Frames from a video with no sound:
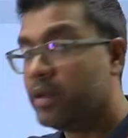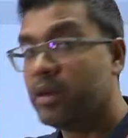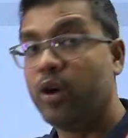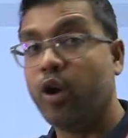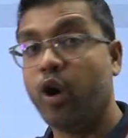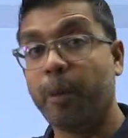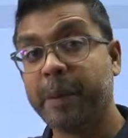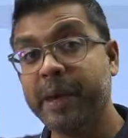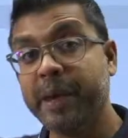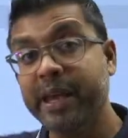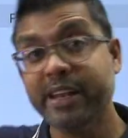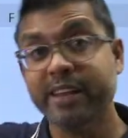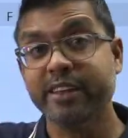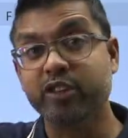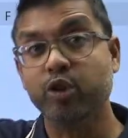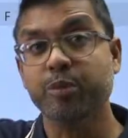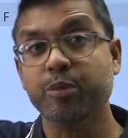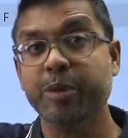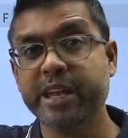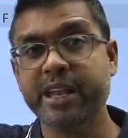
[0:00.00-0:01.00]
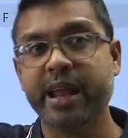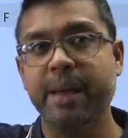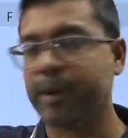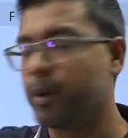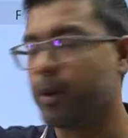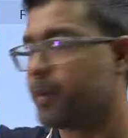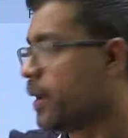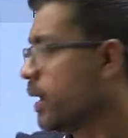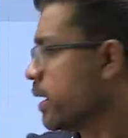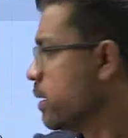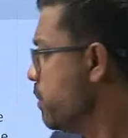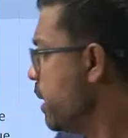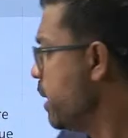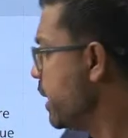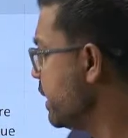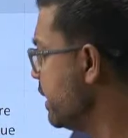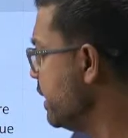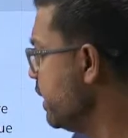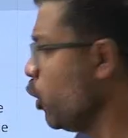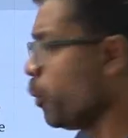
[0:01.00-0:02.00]
opinion should be inappropriate. But
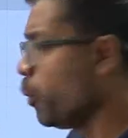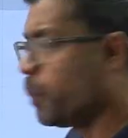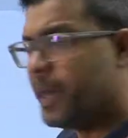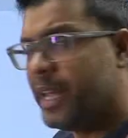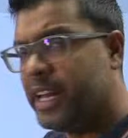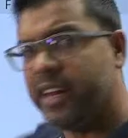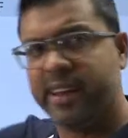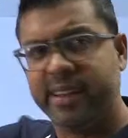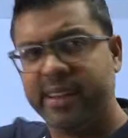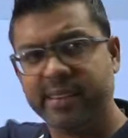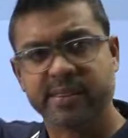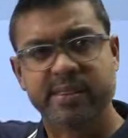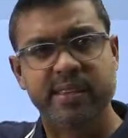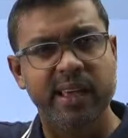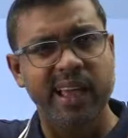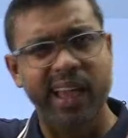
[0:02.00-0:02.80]
here opinion is